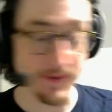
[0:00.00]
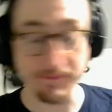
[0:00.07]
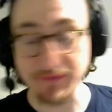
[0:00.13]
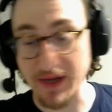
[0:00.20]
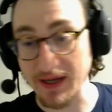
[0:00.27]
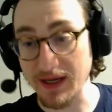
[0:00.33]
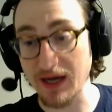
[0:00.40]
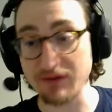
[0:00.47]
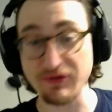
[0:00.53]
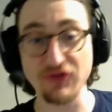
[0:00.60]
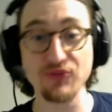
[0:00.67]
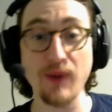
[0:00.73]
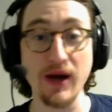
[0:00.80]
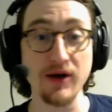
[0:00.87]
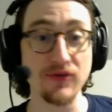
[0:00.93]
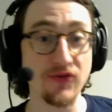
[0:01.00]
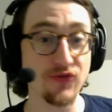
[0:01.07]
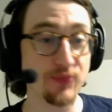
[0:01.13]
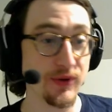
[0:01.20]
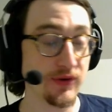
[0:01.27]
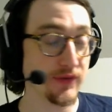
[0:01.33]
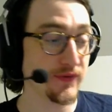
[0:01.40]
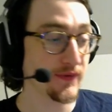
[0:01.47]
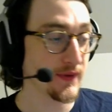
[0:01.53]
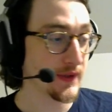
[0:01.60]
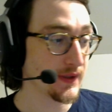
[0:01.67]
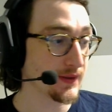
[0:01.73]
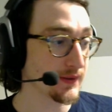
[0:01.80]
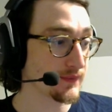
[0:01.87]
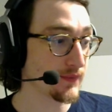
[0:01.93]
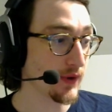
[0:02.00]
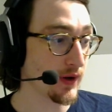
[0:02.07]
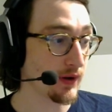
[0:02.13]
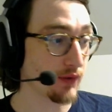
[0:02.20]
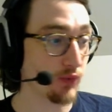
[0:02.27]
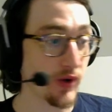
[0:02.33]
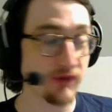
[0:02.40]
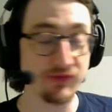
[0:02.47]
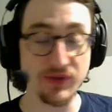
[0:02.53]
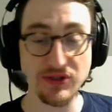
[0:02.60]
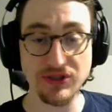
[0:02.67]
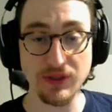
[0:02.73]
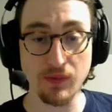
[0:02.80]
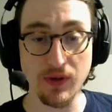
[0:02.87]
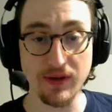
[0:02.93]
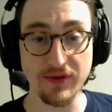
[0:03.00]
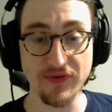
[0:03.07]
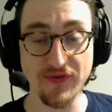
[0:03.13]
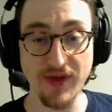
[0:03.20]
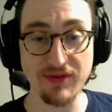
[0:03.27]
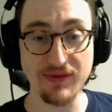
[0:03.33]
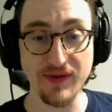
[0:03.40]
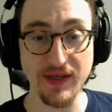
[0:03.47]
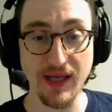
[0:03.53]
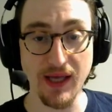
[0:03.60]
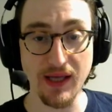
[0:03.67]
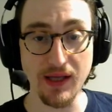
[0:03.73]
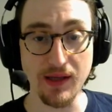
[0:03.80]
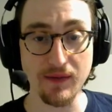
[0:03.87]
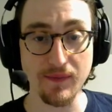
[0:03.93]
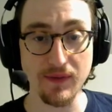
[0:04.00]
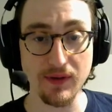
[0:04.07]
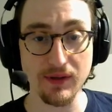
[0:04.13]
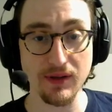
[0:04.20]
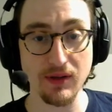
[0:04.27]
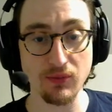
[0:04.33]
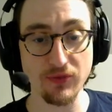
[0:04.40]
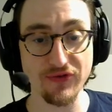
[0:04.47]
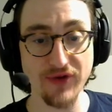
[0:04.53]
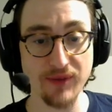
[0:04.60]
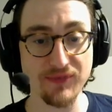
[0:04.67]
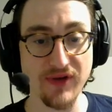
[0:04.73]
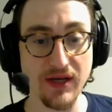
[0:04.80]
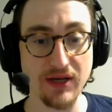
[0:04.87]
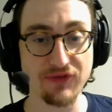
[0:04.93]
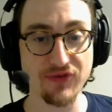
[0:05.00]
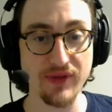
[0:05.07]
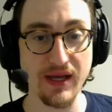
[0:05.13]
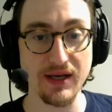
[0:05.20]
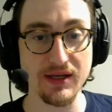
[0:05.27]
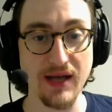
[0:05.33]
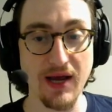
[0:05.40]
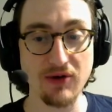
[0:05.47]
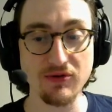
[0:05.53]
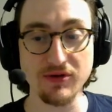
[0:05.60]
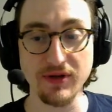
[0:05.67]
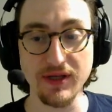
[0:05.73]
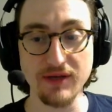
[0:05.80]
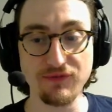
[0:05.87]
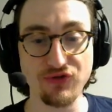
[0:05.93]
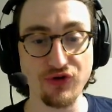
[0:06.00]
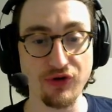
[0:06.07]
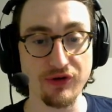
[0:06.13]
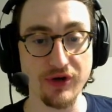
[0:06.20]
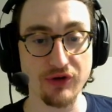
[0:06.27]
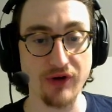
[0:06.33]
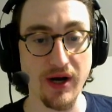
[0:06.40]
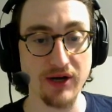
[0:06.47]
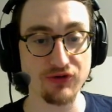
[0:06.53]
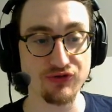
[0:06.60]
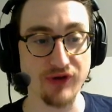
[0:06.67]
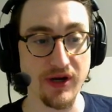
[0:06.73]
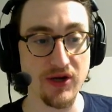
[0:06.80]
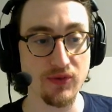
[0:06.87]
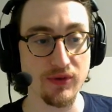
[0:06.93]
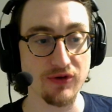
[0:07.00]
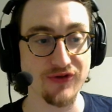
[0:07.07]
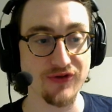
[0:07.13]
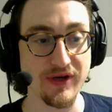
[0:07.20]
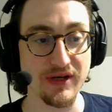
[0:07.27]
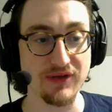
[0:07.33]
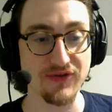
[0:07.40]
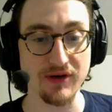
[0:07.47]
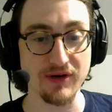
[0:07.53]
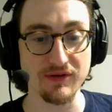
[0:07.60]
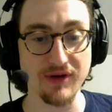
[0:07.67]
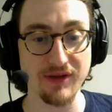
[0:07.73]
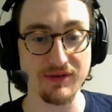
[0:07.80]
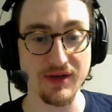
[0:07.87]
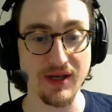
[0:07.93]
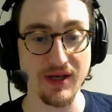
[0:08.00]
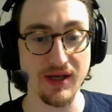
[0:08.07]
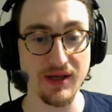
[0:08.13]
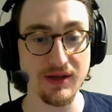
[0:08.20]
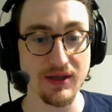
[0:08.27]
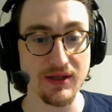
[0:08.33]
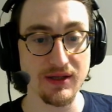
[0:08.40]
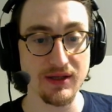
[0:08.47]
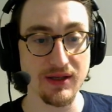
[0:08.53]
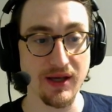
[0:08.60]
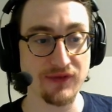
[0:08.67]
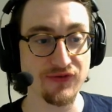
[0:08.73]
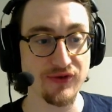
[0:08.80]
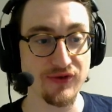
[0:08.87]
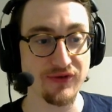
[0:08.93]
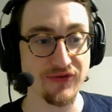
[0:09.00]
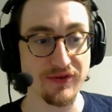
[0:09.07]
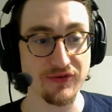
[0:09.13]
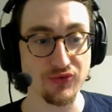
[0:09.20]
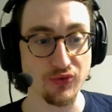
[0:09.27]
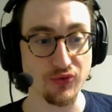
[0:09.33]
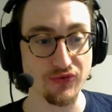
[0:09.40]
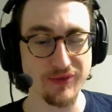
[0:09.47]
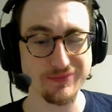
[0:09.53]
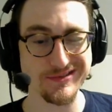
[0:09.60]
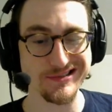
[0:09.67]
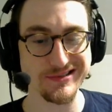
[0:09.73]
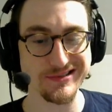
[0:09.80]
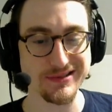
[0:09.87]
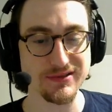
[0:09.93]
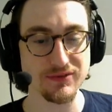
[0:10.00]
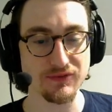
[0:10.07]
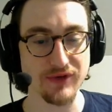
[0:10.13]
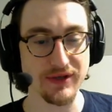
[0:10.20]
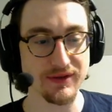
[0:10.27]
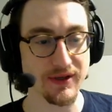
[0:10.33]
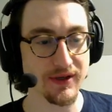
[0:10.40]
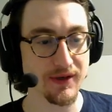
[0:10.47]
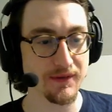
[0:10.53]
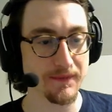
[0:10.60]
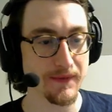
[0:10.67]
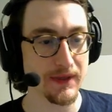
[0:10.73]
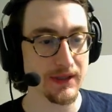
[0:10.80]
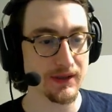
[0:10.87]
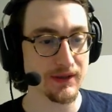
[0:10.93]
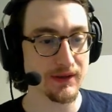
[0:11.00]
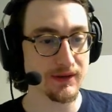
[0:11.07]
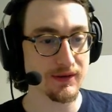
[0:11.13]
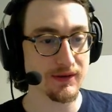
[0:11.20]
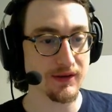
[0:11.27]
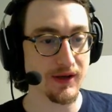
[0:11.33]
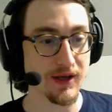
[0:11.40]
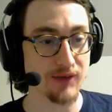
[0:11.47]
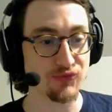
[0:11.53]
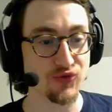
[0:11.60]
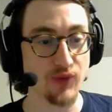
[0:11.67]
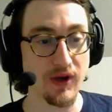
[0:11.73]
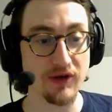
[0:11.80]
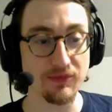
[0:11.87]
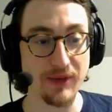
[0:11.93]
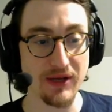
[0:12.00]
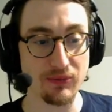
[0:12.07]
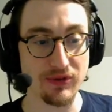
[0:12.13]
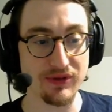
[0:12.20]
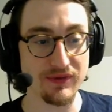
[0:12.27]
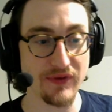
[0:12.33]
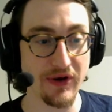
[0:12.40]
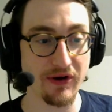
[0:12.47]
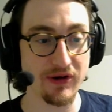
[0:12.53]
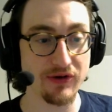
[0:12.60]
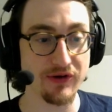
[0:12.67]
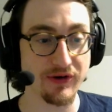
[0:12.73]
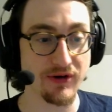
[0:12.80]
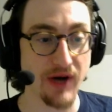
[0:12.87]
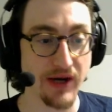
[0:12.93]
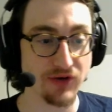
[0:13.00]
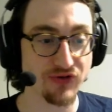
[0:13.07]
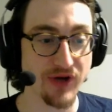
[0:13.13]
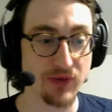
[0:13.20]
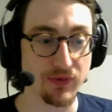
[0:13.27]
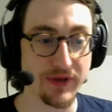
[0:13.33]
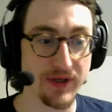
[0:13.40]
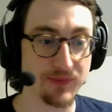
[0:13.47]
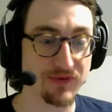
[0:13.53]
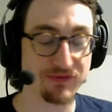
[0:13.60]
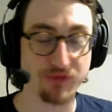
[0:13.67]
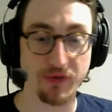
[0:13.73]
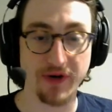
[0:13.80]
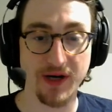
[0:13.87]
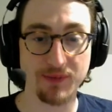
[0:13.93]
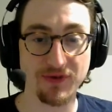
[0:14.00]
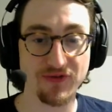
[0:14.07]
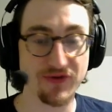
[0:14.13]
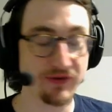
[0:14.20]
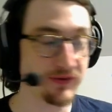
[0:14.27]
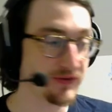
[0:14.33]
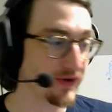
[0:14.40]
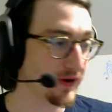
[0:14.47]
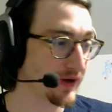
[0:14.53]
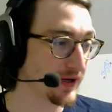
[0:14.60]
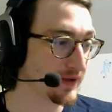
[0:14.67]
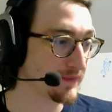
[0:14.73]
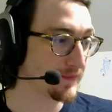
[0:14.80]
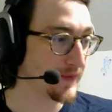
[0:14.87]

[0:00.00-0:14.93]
that kind of inspired this build. One of which it was Death and Decay. It was updated so that it now cleaves your Necrotic Strike when you're standing inside your Death and Decay, as you can see in the tooltip right there. So while you remain within the area, your Necrotic Strike will hit up to 4 enemies near the target.